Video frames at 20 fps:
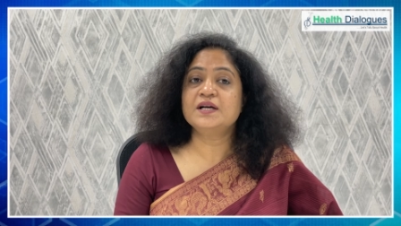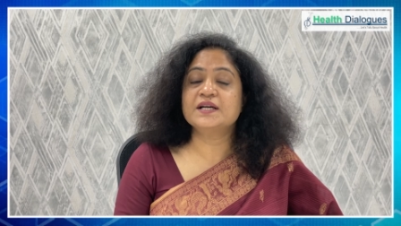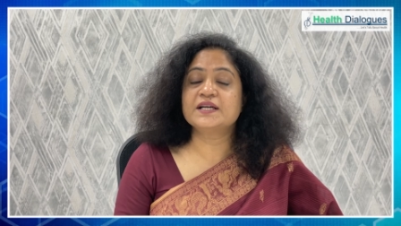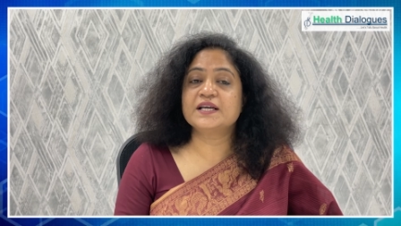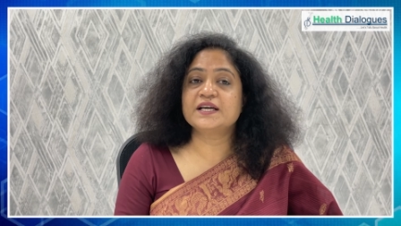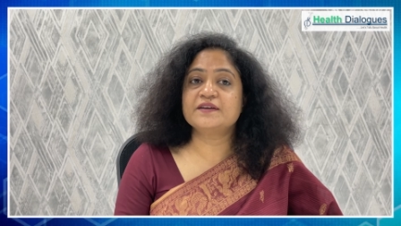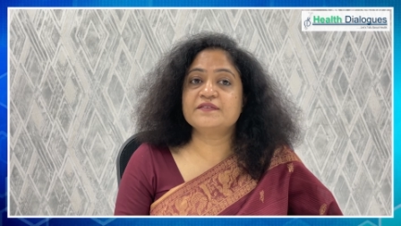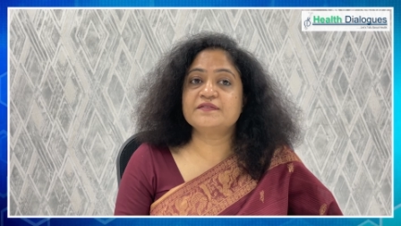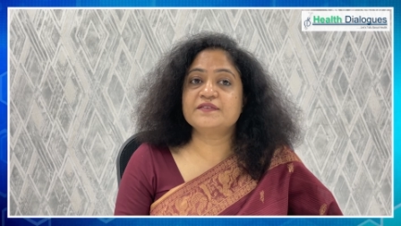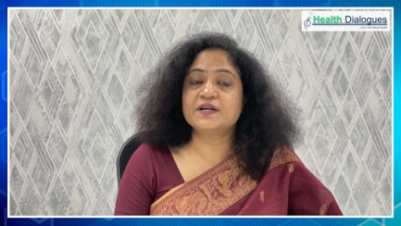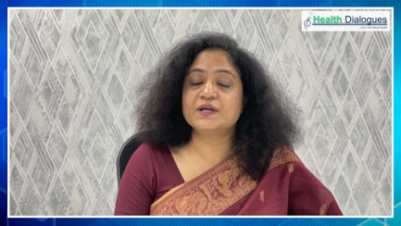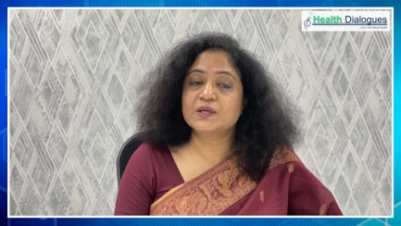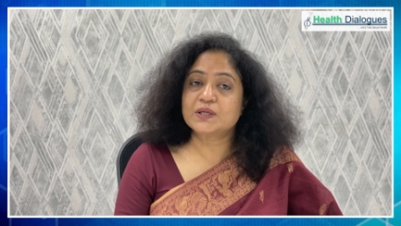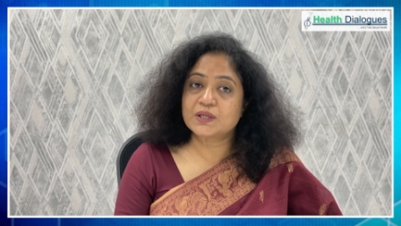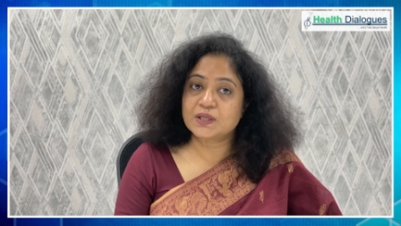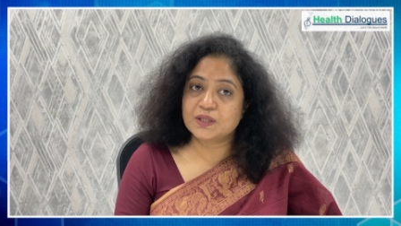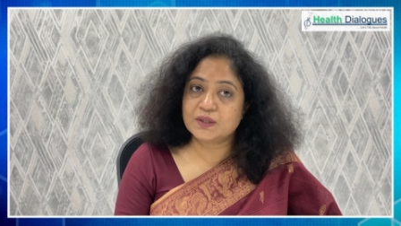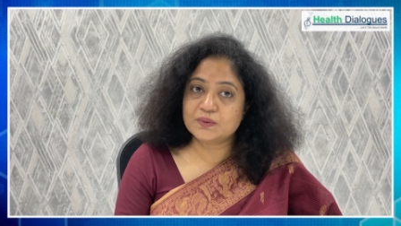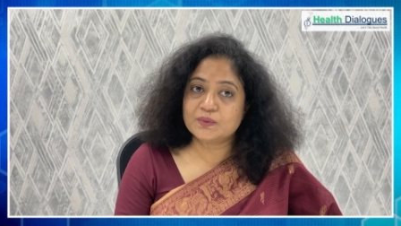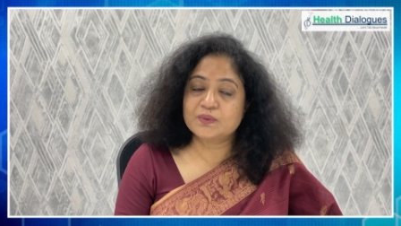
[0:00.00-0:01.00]
give a
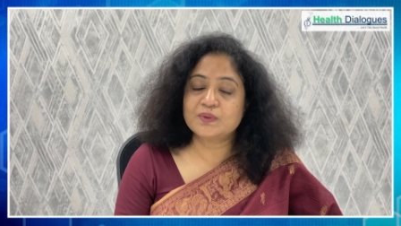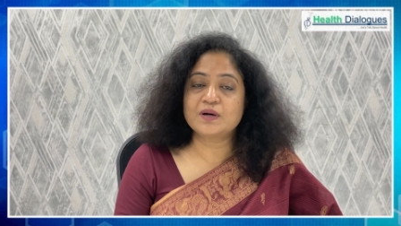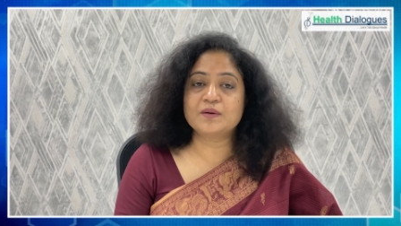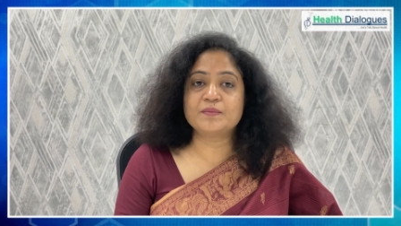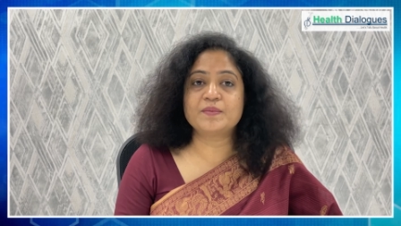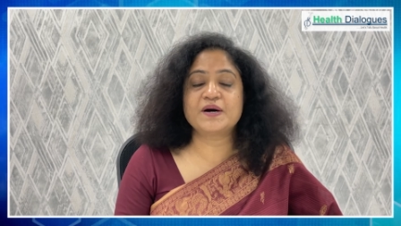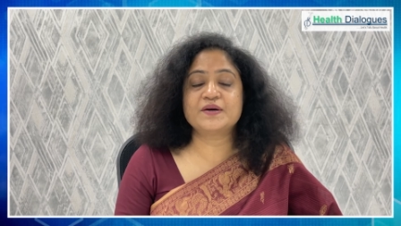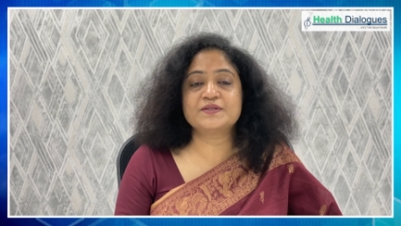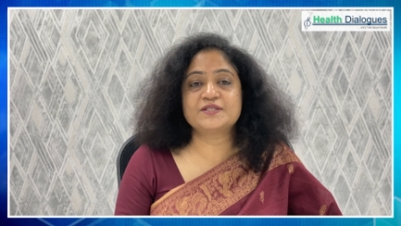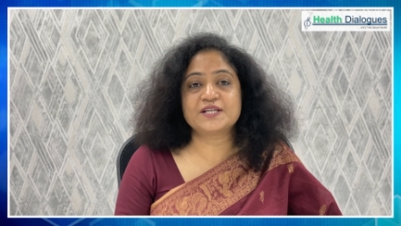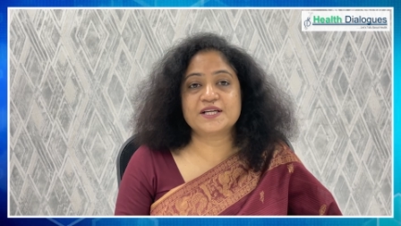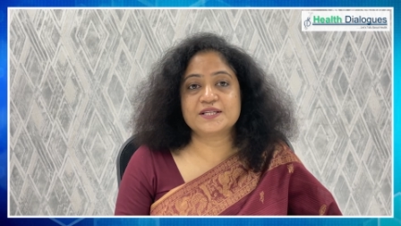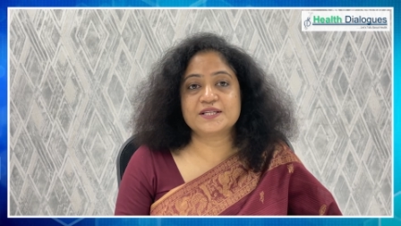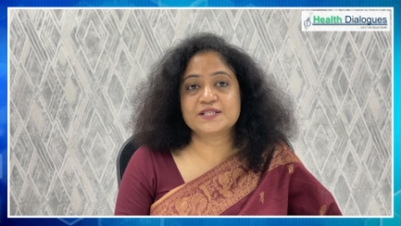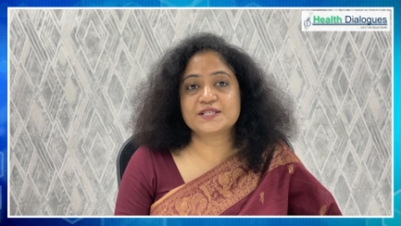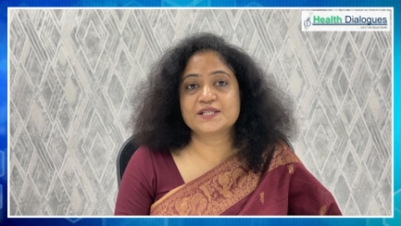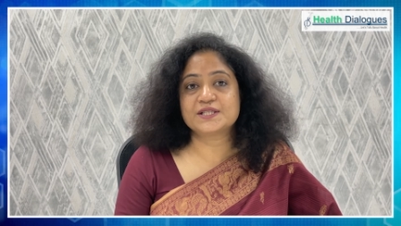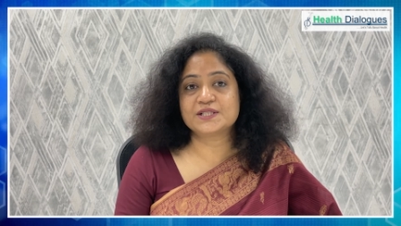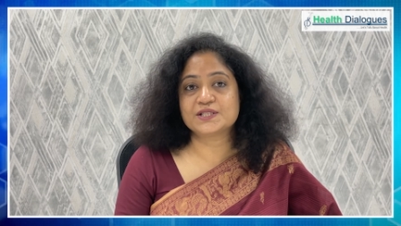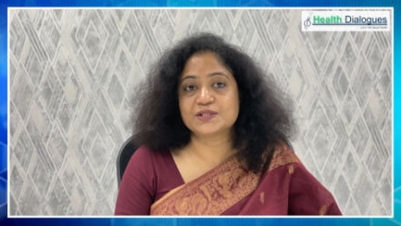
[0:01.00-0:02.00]
clue about
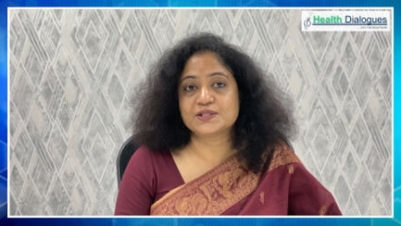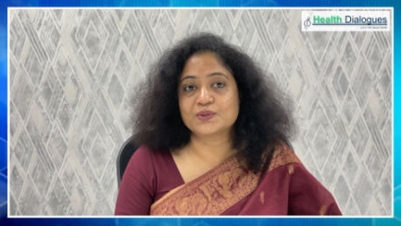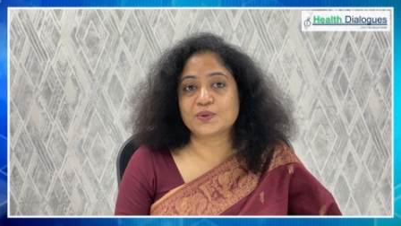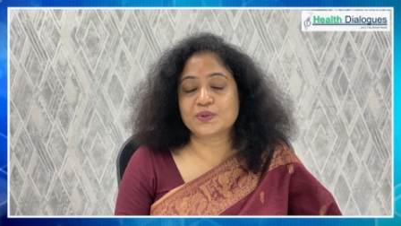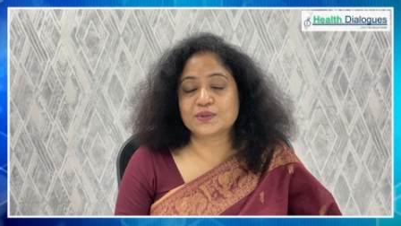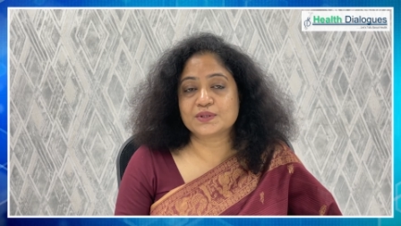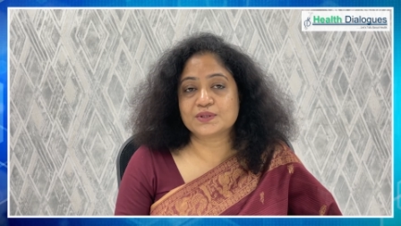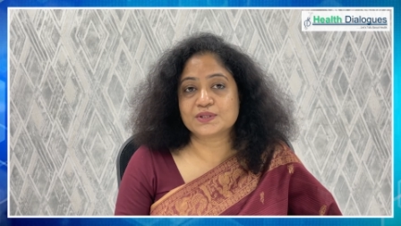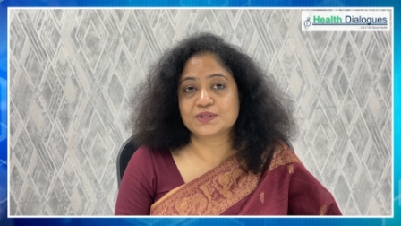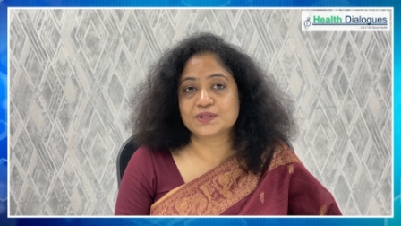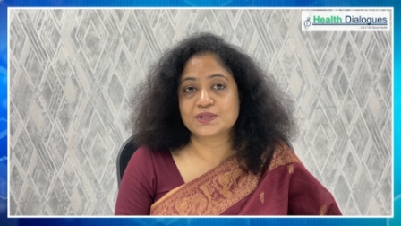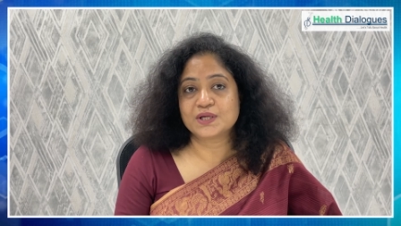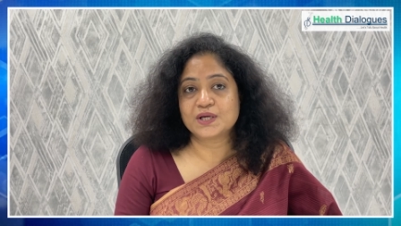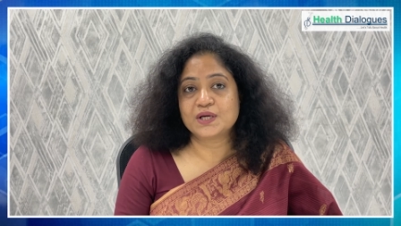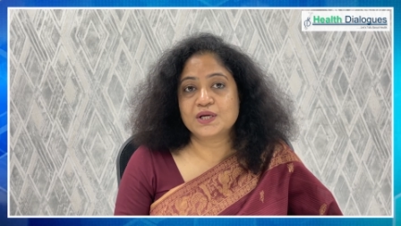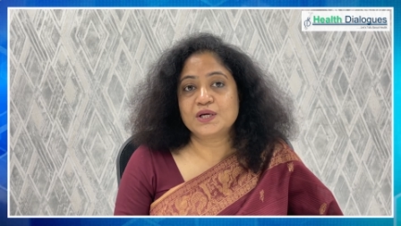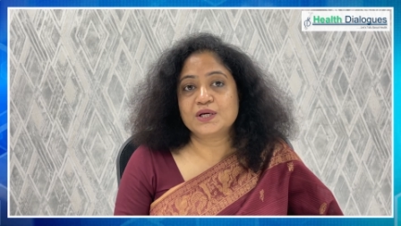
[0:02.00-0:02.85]
genetic disorders